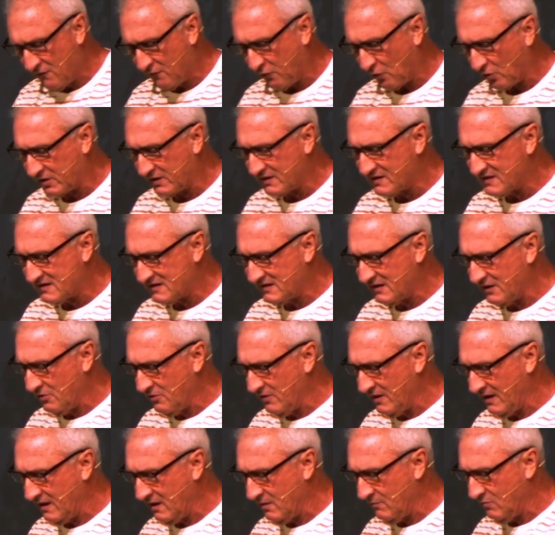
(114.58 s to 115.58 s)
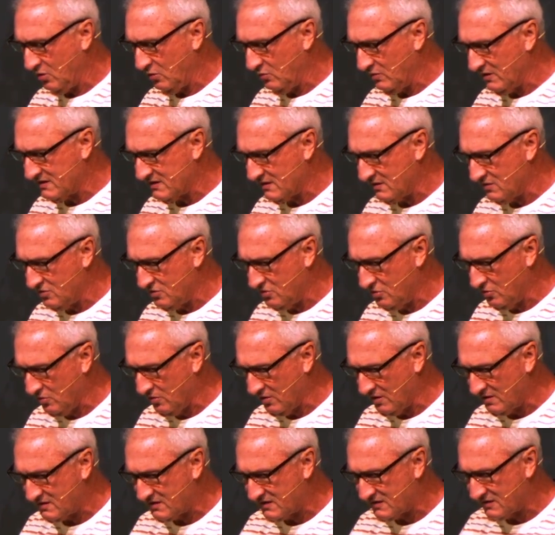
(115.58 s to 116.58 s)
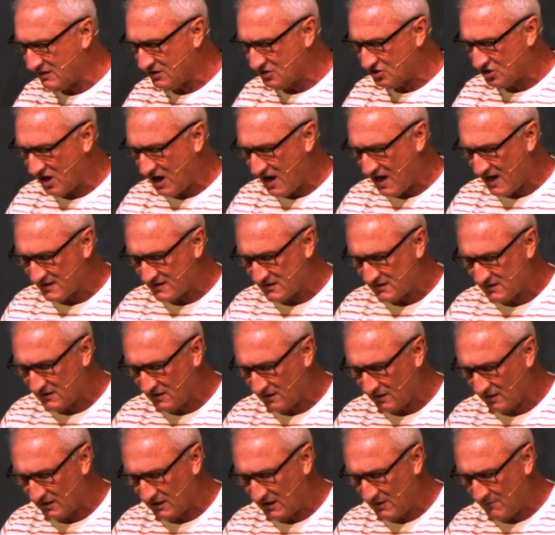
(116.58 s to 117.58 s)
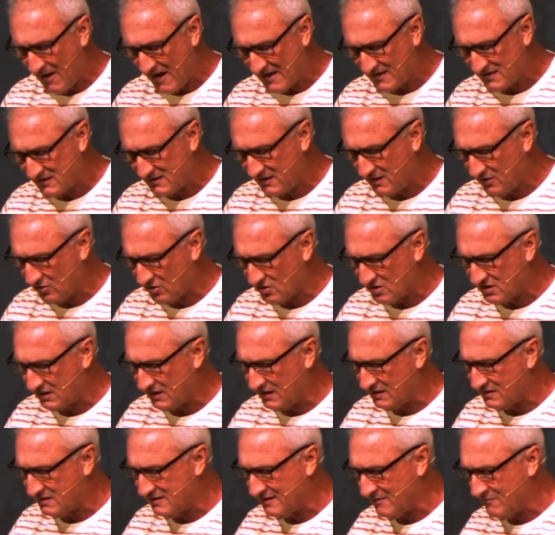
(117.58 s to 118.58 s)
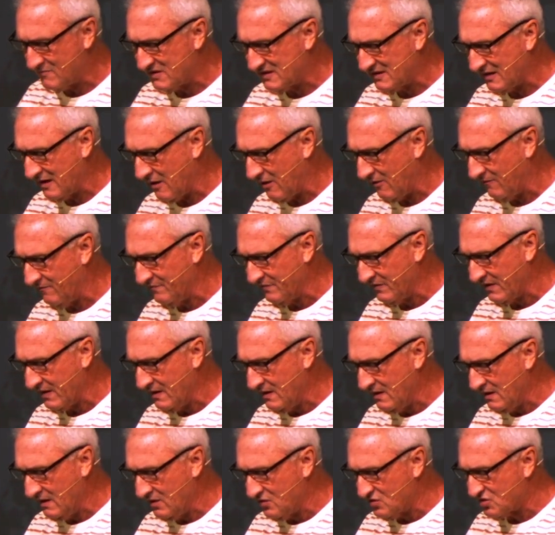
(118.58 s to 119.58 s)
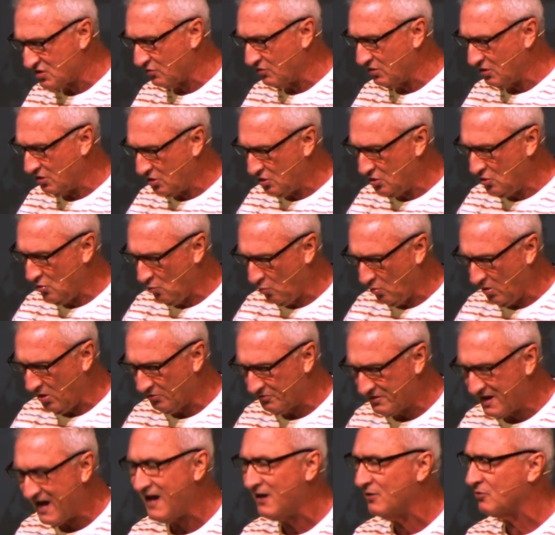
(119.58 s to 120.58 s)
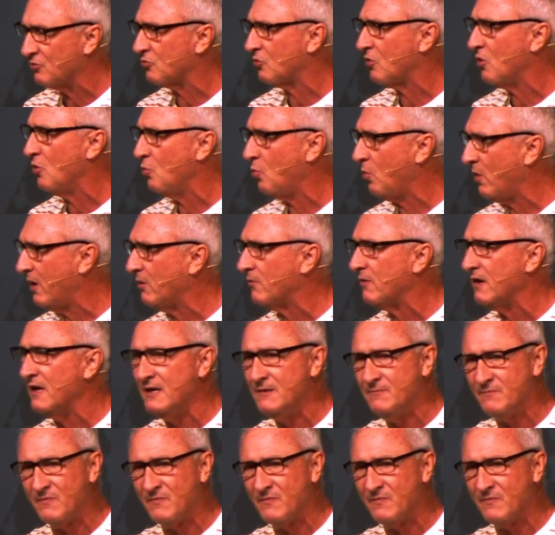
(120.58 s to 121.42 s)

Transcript: For consider him who has endured such hostility by sinners against himself, so that you will not grow weary